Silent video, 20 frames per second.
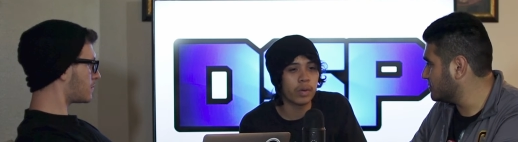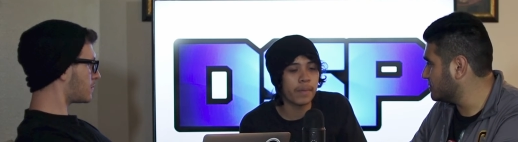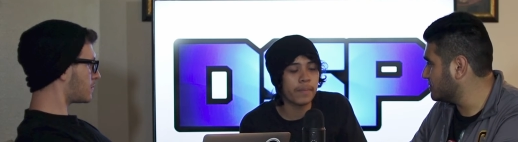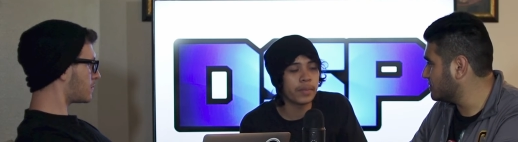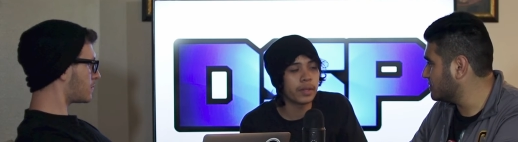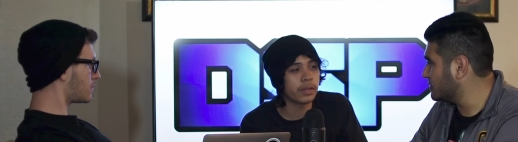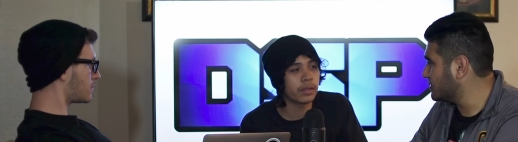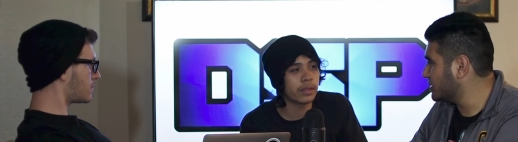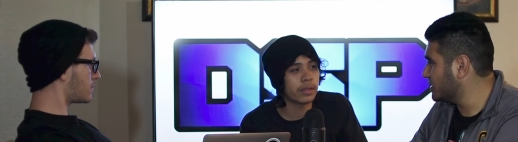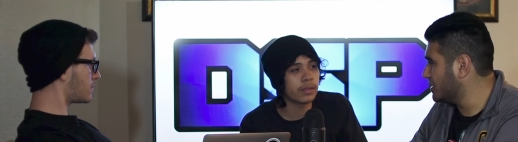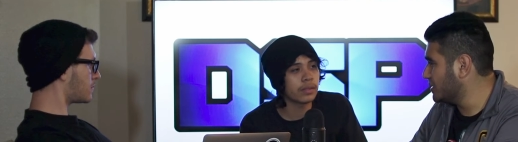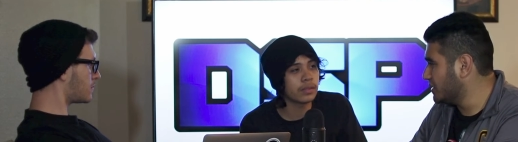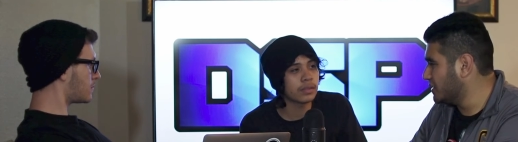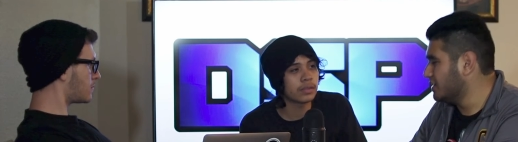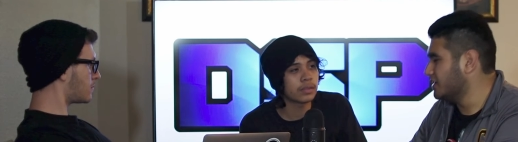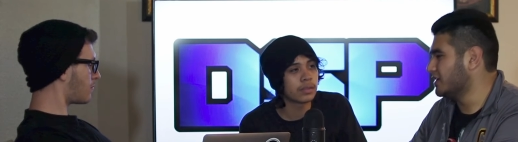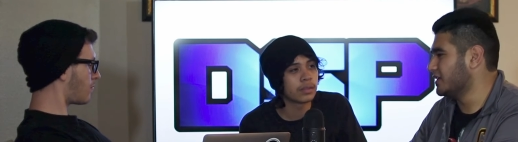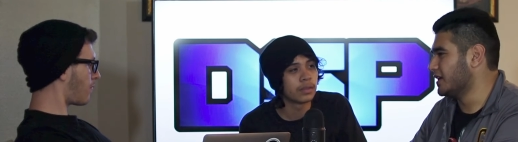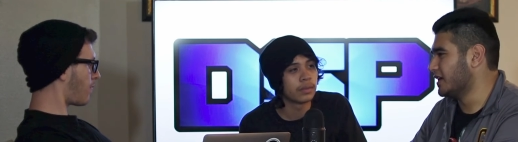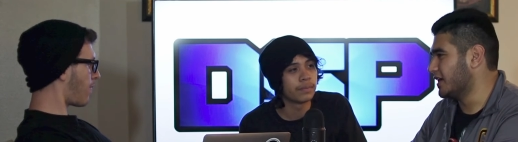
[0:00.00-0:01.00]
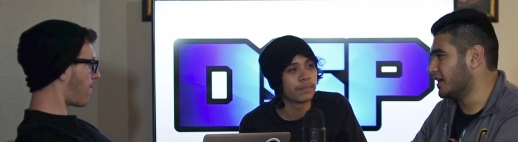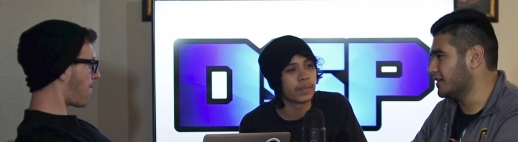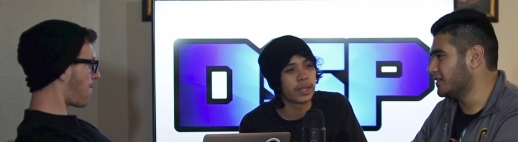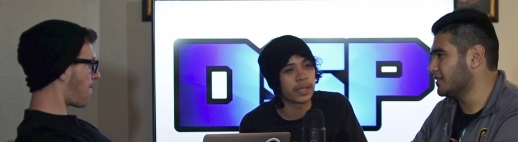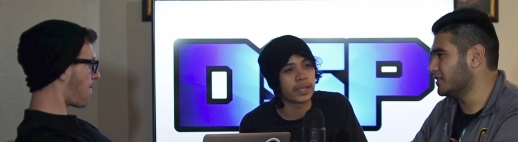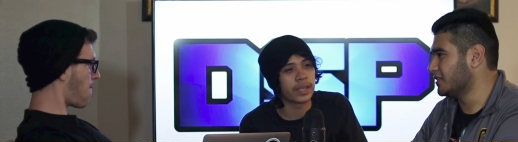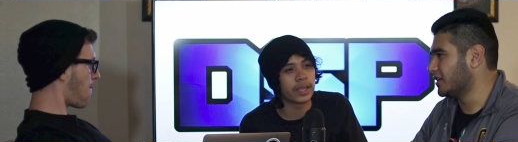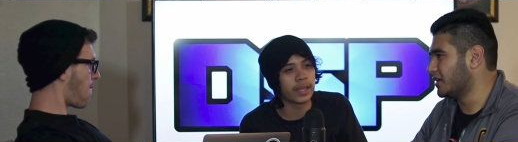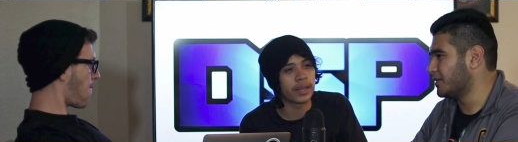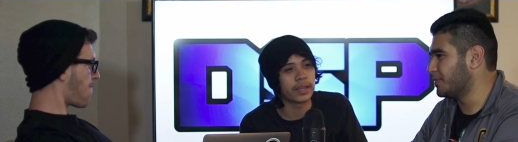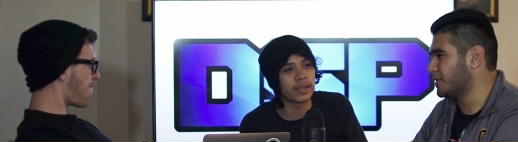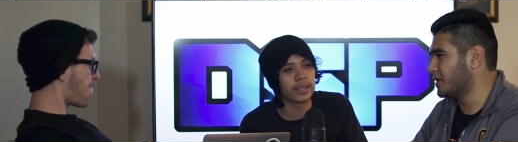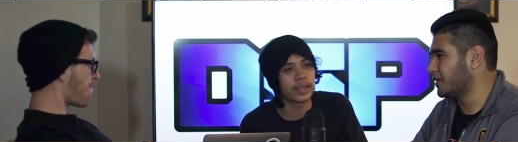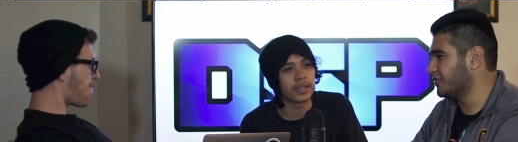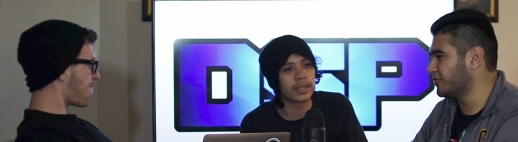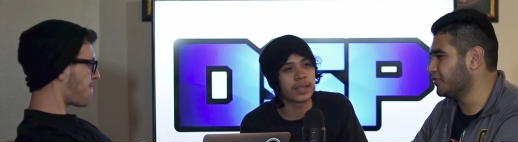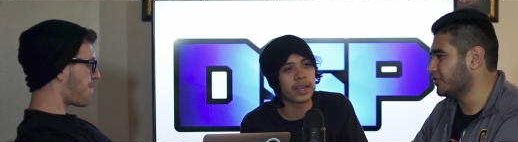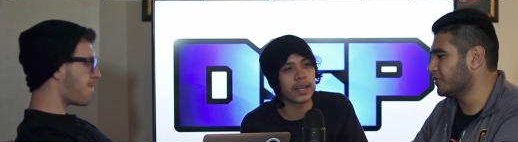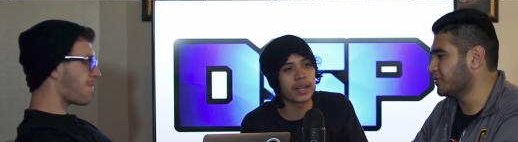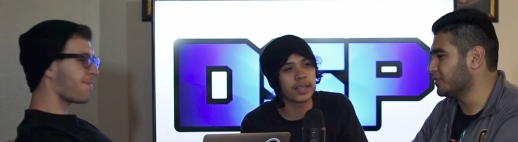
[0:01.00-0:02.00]
Speaker 1: weapon things, a lot of
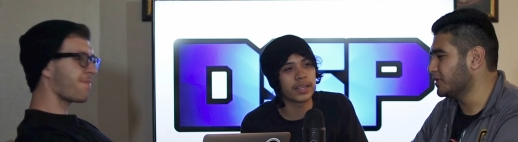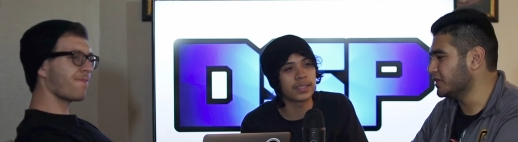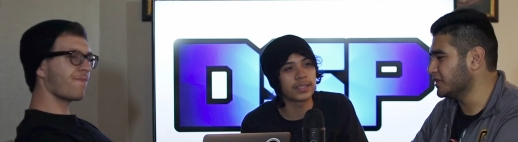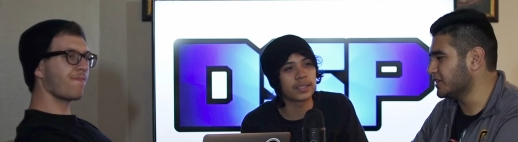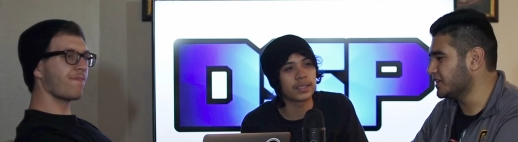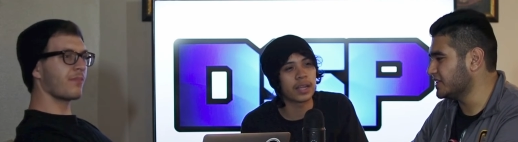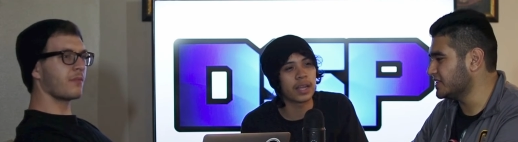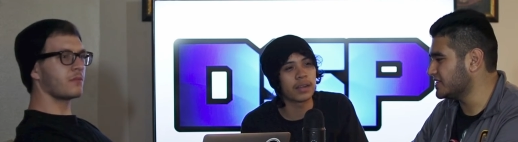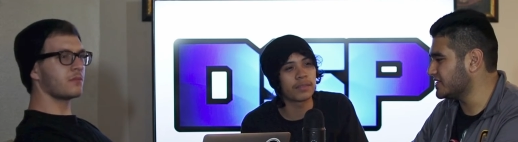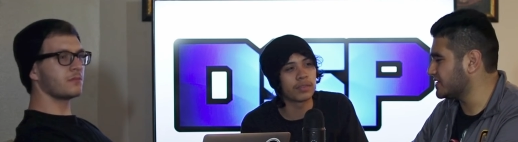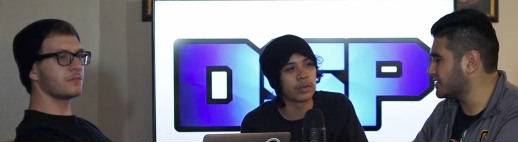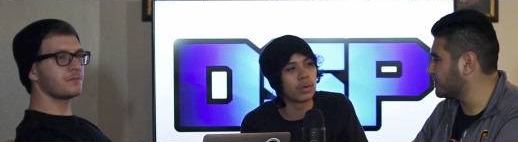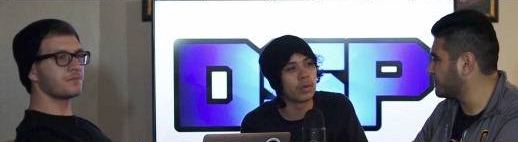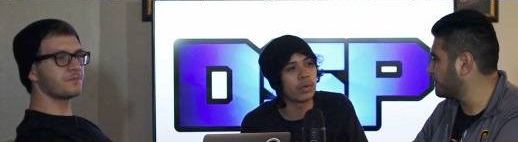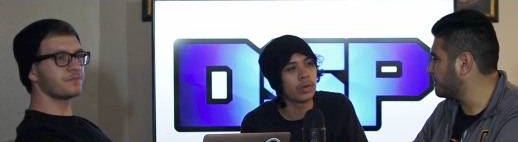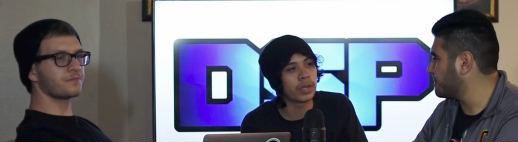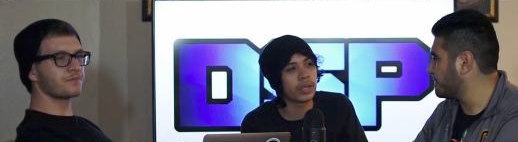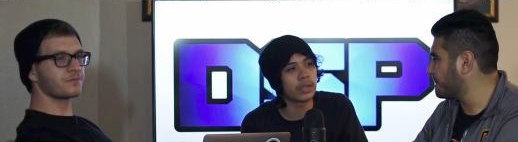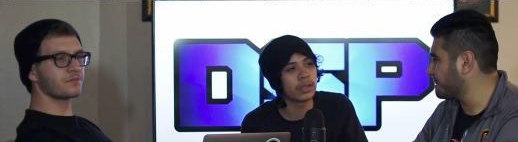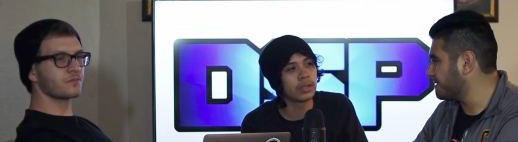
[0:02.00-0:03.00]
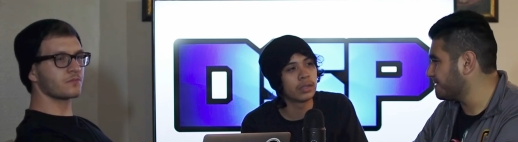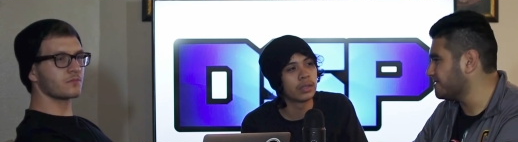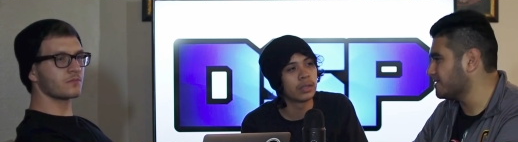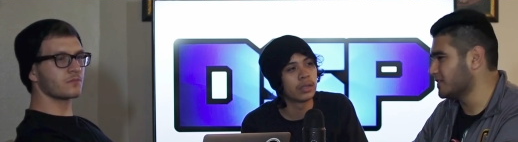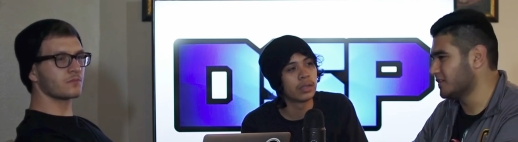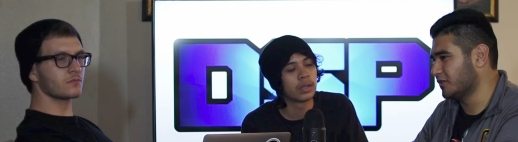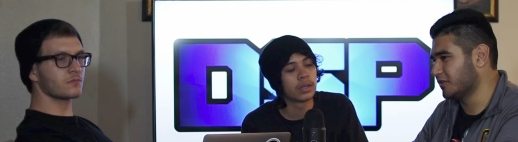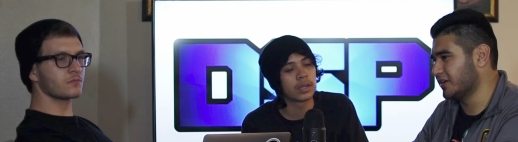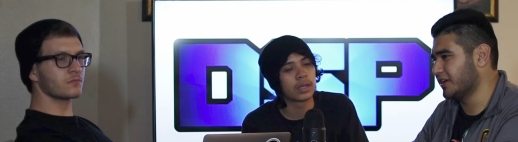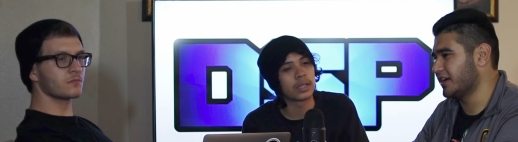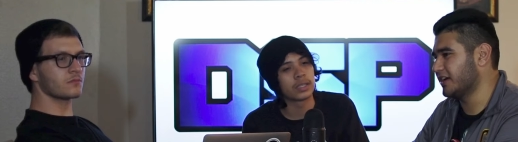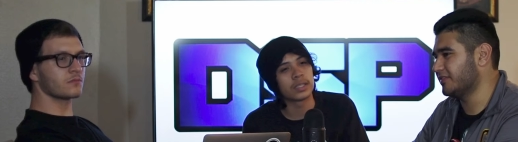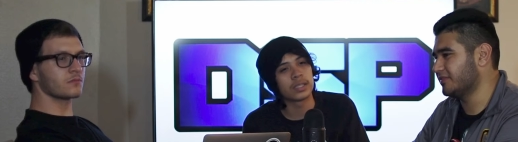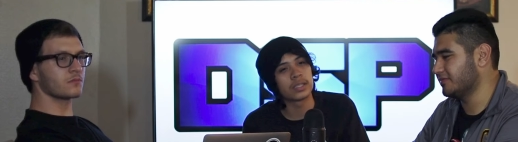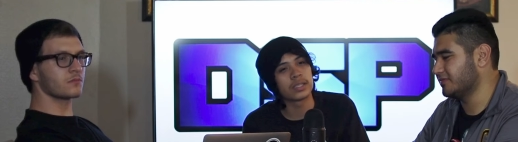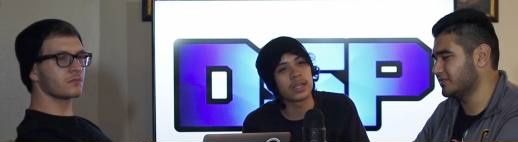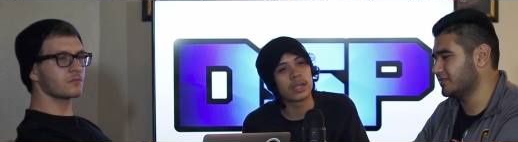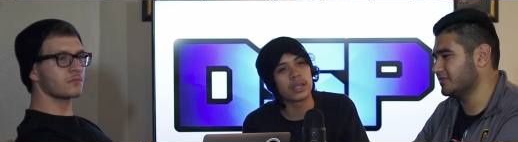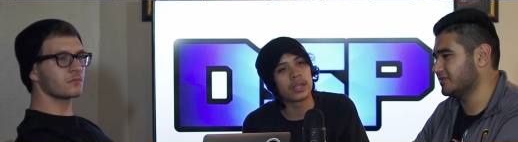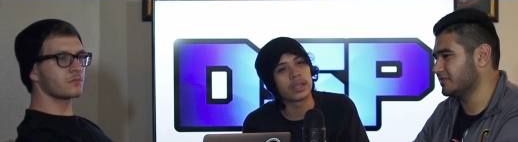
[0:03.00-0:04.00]
powerful abilities, kind of annoying. Oh yeah,
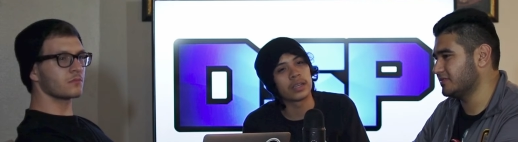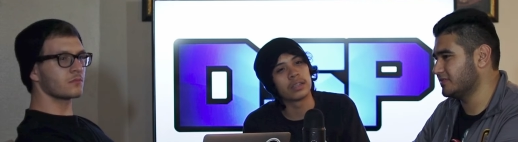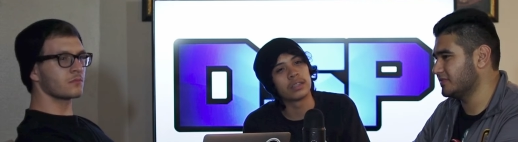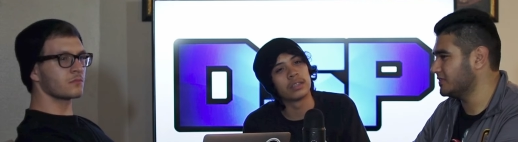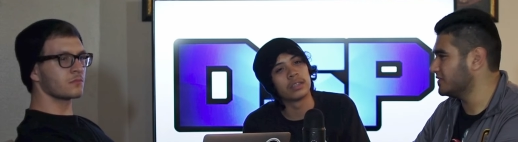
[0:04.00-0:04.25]
because it's not